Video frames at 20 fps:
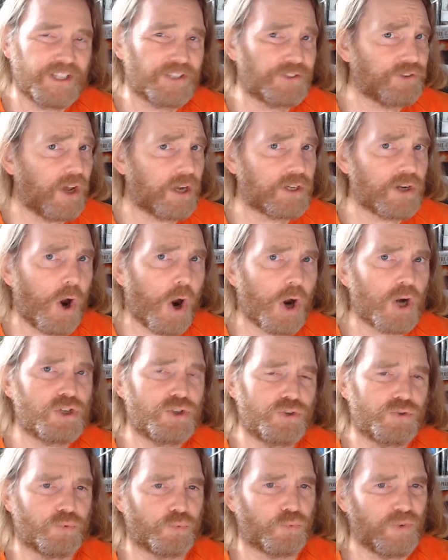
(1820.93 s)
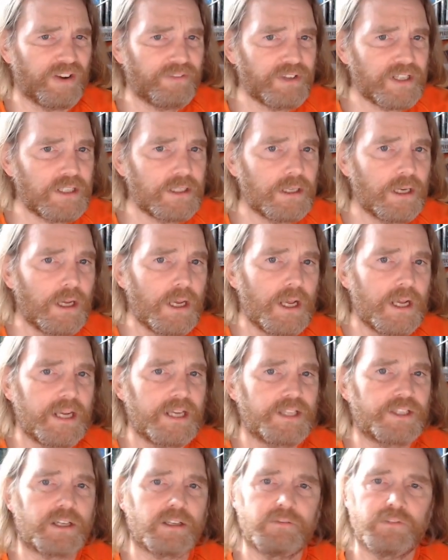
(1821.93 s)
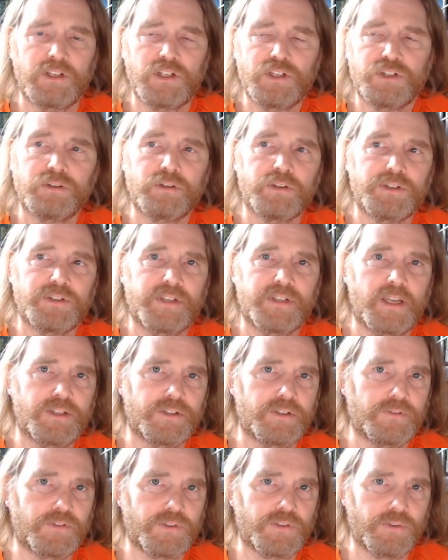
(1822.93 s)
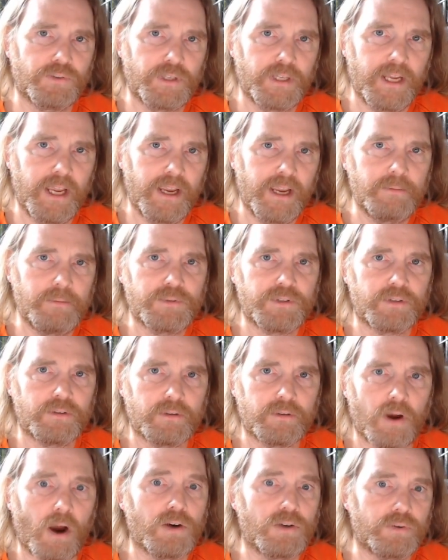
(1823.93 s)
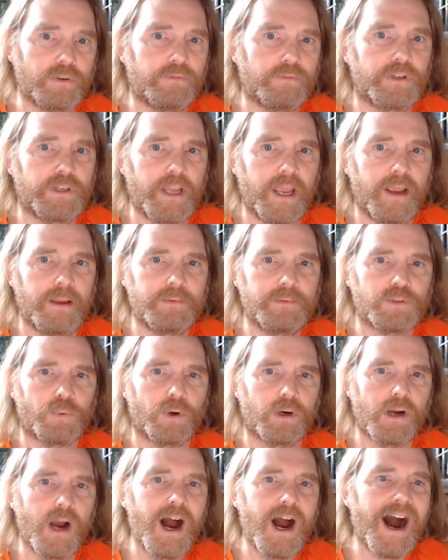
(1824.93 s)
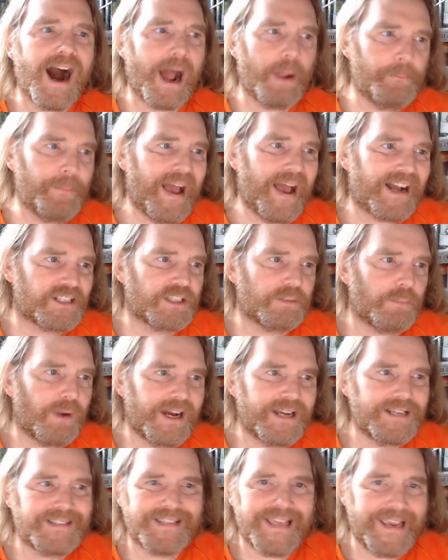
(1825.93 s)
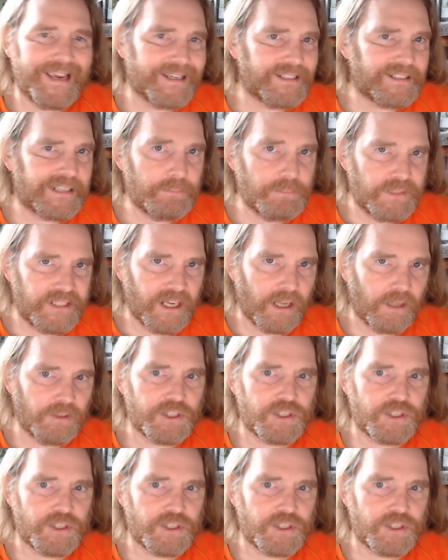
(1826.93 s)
It's not card-driven in the conventional sense of certain games that are card-driven games where I maximize the hand I'm dealt.